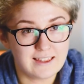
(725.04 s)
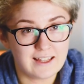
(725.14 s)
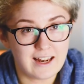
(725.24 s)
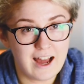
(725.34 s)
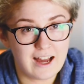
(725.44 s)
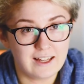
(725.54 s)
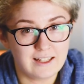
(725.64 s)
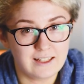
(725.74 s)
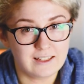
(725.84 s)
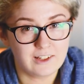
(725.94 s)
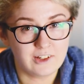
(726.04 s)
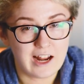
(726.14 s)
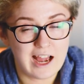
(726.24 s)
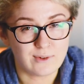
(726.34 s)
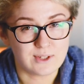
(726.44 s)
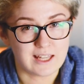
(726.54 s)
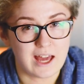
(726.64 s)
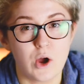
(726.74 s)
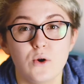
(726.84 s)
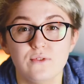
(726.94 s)
that I learnt how to
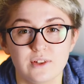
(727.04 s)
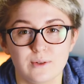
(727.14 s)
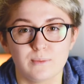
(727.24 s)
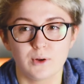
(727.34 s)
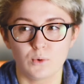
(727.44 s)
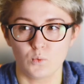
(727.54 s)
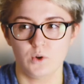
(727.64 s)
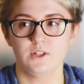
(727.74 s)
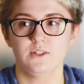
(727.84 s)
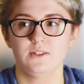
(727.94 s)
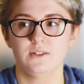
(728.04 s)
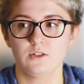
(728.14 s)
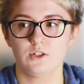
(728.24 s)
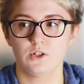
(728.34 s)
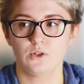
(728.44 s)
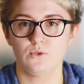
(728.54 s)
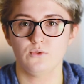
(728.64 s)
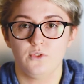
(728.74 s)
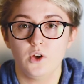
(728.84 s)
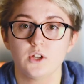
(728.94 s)
get over them was to
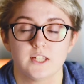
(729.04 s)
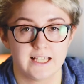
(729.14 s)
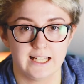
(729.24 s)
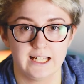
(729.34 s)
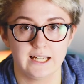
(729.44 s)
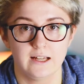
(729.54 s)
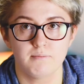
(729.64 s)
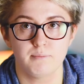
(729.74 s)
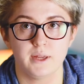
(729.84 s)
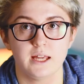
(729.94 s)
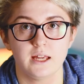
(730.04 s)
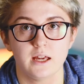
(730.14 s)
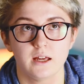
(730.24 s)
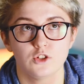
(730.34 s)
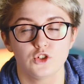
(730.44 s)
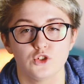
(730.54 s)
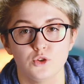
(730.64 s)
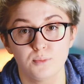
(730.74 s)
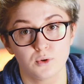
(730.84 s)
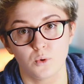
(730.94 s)
firstly be
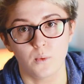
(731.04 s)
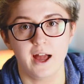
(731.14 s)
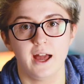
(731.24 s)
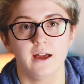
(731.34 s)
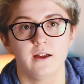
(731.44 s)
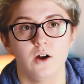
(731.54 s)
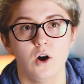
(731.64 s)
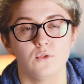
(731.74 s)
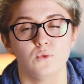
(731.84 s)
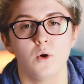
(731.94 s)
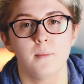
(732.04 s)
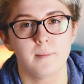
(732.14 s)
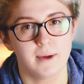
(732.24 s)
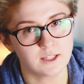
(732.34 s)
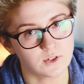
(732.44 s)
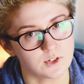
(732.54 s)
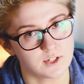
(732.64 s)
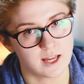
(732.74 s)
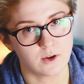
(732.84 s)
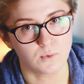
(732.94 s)
super aware of what my mental
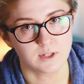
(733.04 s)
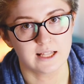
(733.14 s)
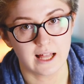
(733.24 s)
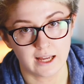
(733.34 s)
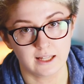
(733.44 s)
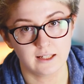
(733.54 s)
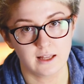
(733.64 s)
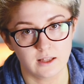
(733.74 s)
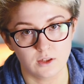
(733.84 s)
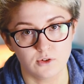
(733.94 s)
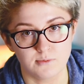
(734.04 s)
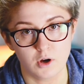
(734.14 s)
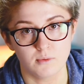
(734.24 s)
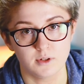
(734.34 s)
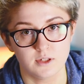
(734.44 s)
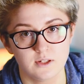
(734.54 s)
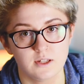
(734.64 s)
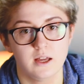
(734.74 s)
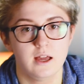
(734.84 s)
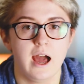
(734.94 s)
state was like in those moments
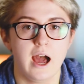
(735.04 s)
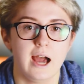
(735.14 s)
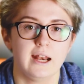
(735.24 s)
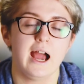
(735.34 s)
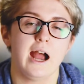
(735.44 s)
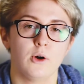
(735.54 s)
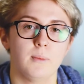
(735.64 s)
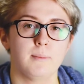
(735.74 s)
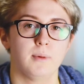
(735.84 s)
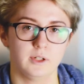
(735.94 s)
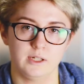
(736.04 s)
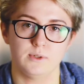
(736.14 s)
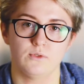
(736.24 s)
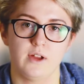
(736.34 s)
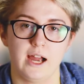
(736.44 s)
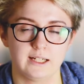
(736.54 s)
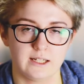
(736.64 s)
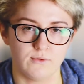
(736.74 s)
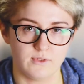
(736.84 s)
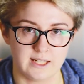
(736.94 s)
and how my body was
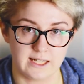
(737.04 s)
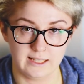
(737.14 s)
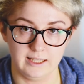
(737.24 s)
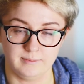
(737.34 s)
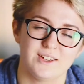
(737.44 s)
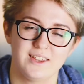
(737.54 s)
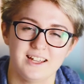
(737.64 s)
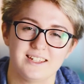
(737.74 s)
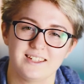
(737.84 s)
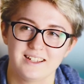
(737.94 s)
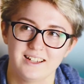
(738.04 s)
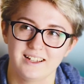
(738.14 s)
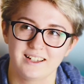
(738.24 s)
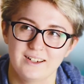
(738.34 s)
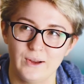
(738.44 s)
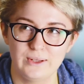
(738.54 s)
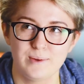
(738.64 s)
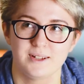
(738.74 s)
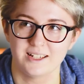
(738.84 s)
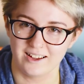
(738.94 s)
reacting physically. So this can only
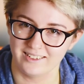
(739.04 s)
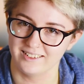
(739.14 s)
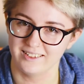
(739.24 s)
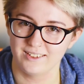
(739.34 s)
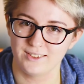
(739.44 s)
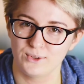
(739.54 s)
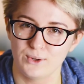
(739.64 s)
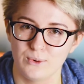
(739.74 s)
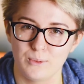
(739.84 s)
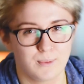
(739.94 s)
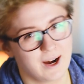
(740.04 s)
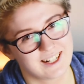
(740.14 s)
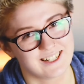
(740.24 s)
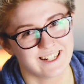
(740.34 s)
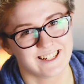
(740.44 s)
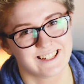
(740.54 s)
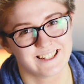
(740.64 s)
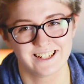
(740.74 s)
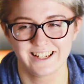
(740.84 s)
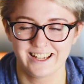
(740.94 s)
be done through practice.
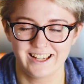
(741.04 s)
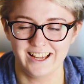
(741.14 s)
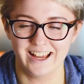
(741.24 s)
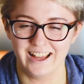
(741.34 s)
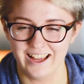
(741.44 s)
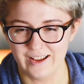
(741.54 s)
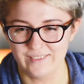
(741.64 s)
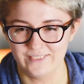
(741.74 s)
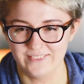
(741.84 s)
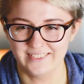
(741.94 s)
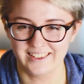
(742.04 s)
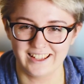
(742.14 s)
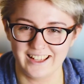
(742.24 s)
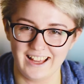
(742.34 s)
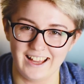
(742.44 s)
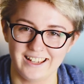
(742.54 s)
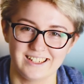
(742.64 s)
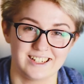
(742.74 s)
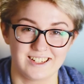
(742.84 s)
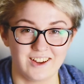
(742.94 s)
And
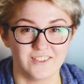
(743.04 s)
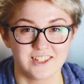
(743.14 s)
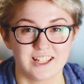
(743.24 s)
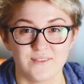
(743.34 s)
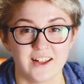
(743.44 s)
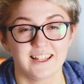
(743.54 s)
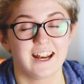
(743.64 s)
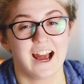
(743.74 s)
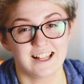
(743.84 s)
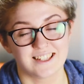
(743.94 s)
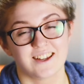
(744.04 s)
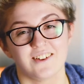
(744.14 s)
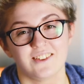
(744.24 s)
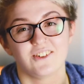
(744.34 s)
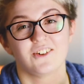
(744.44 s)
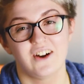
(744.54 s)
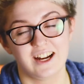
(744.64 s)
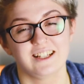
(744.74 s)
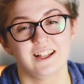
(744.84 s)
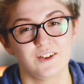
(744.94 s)
it obviously meant that I had to go through
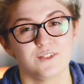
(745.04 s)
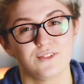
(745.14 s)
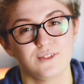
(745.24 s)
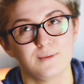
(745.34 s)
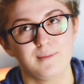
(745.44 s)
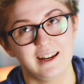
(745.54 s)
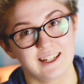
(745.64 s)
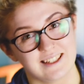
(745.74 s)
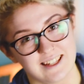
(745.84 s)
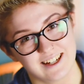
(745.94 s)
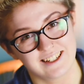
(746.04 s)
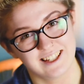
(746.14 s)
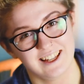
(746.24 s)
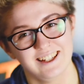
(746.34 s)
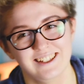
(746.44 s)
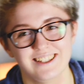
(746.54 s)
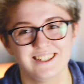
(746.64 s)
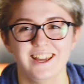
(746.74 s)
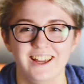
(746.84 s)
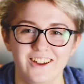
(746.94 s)
quite a lot of panic attacks
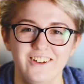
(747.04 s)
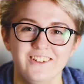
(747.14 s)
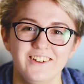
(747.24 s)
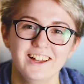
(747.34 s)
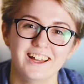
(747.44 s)
to